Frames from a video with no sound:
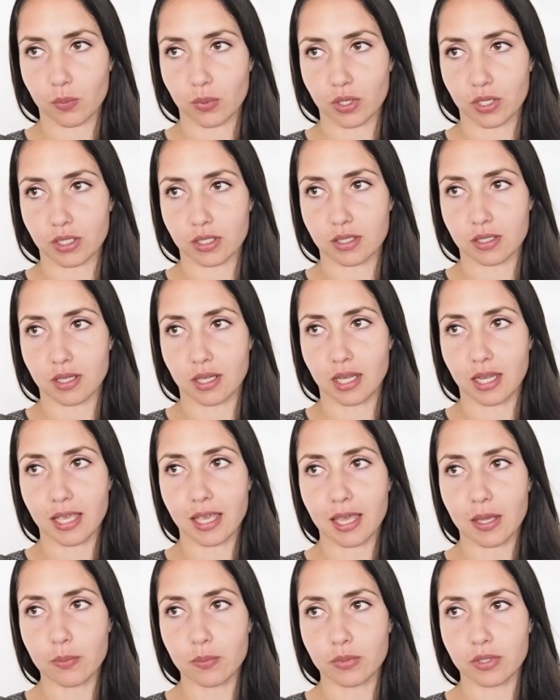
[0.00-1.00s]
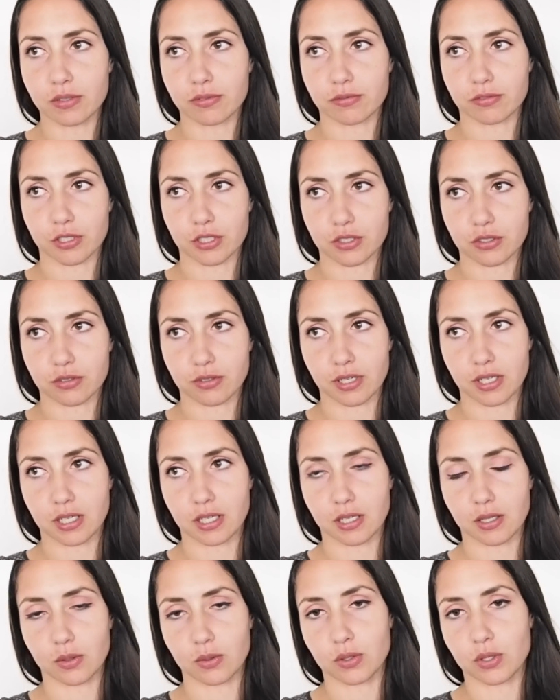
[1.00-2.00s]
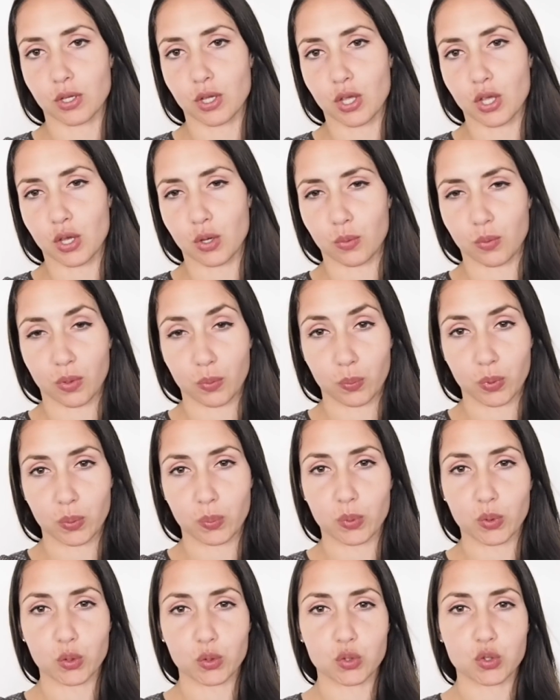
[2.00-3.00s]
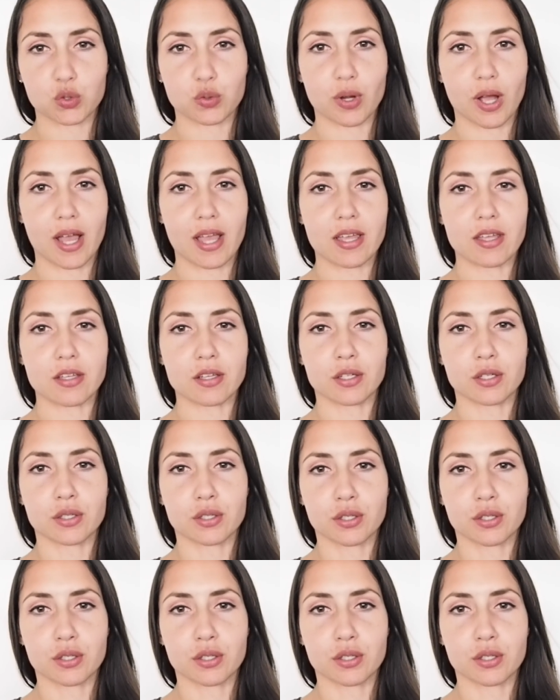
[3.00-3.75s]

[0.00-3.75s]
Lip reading: but it can be frustrating when people try